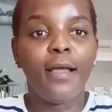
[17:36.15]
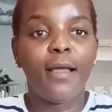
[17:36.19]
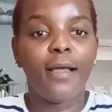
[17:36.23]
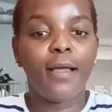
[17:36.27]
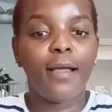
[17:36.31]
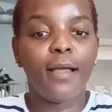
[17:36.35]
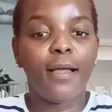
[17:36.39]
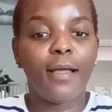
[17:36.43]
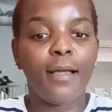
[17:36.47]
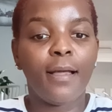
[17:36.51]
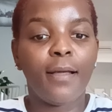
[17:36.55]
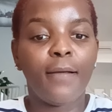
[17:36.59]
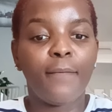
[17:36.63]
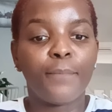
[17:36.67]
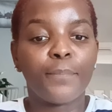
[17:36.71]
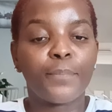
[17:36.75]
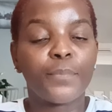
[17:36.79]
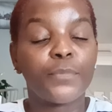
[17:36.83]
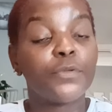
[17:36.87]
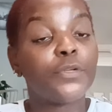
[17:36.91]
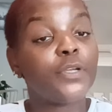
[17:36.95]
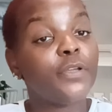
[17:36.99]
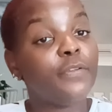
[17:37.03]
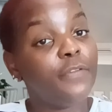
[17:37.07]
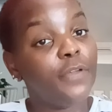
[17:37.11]

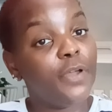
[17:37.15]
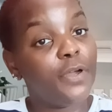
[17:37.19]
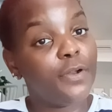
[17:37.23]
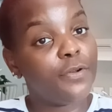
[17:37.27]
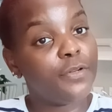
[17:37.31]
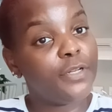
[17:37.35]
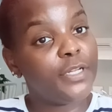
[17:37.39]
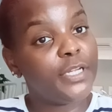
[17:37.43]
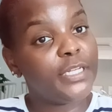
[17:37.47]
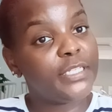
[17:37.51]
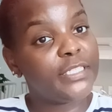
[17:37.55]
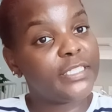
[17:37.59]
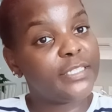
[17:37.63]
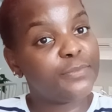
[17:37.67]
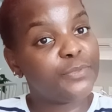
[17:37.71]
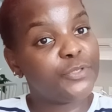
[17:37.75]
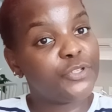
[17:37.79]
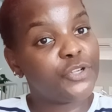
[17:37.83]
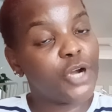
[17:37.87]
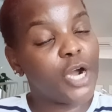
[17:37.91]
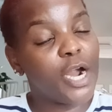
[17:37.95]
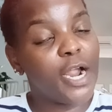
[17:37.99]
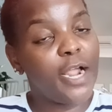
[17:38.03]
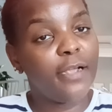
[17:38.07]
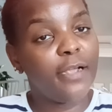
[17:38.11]
If you are not yet
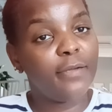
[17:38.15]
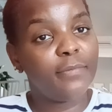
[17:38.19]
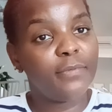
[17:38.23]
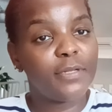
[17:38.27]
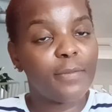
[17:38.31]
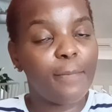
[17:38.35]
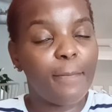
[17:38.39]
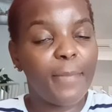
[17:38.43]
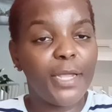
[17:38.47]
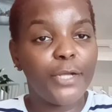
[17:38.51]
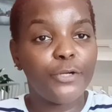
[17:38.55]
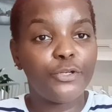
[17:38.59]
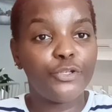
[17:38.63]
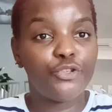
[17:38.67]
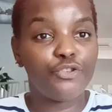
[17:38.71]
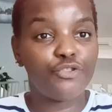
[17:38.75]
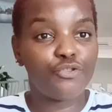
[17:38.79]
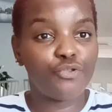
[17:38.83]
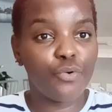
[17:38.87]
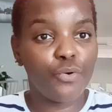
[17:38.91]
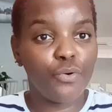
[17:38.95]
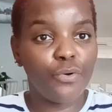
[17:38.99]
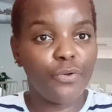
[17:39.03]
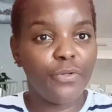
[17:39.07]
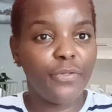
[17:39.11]
subscribed, make
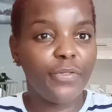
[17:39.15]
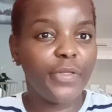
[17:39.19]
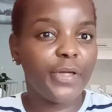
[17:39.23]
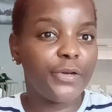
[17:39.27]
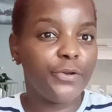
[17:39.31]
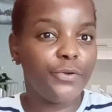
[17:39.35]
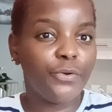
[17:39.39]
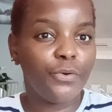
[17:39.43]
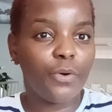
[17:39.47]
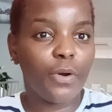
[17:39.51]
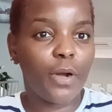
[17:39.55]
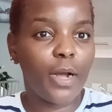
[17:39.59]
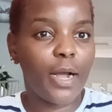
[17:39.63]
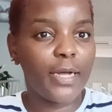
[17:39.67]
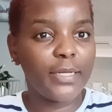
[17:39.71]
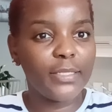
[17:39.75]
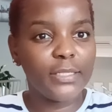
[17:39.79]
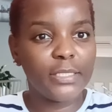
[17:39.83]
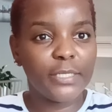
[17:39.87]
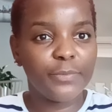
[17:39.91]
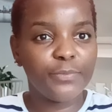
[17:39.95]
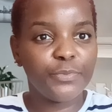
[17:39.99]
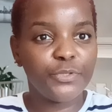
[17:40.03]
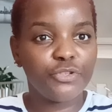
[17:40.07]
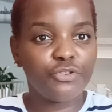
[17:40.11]
sure that you are
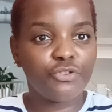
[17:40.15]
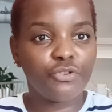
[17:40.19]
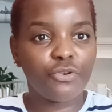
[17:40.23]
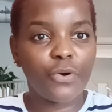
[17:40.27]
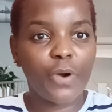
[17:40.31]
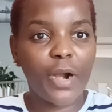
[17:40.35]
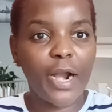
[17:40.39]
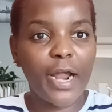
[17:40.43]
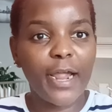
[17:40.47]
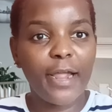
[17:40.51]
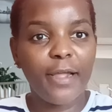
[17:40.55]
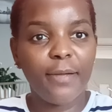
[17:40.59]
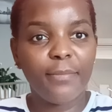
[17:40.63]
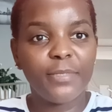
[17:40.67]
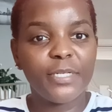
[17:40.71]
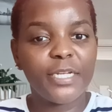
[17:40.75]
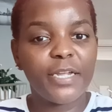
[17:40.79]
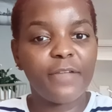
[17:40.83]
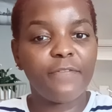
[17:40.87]
subscribed.